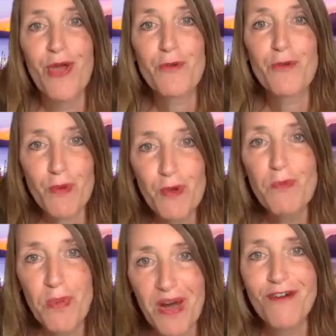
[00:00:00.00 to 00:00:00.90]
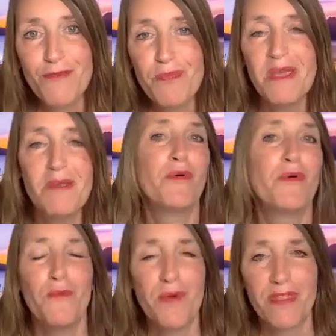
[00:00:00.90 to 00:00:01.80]
group of
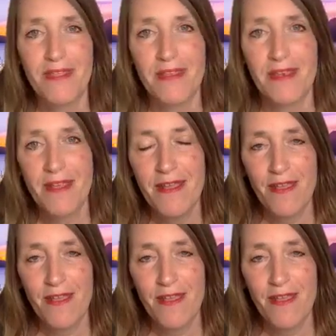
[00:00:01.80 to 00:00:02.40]
people within